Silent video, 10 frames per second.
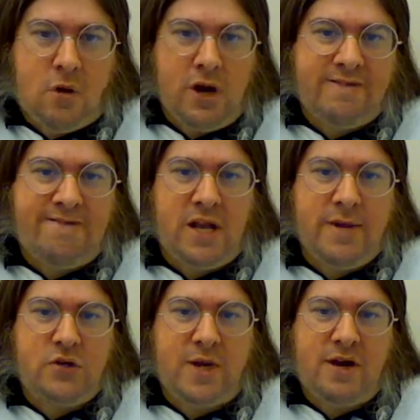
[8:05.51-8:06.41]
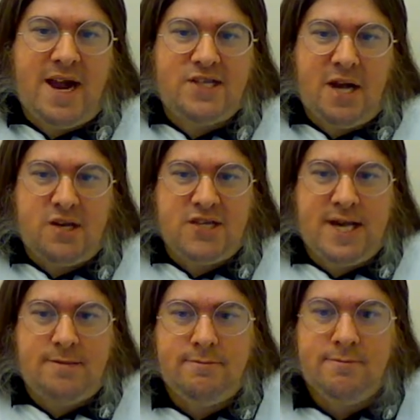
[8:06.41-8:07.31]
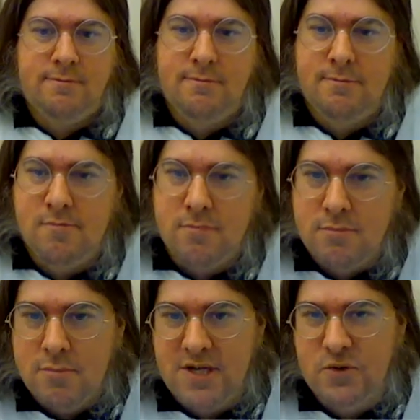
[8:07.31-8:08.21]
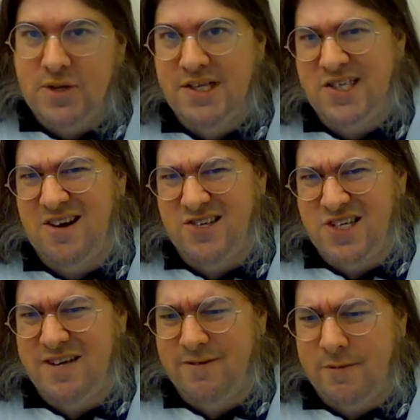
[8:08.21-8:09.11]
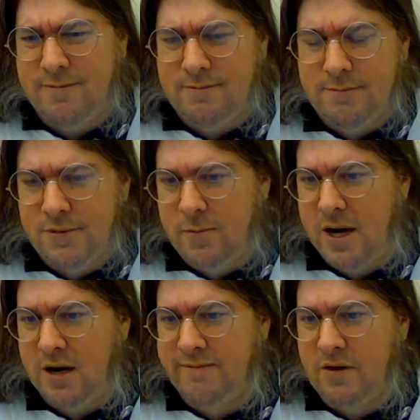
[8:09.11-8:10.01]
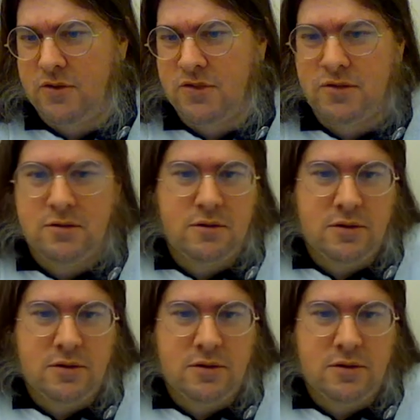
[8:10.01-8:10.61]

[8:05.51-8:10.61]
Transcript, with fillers: or you can follow me on Twitter at crz. It's really crz for you American folks,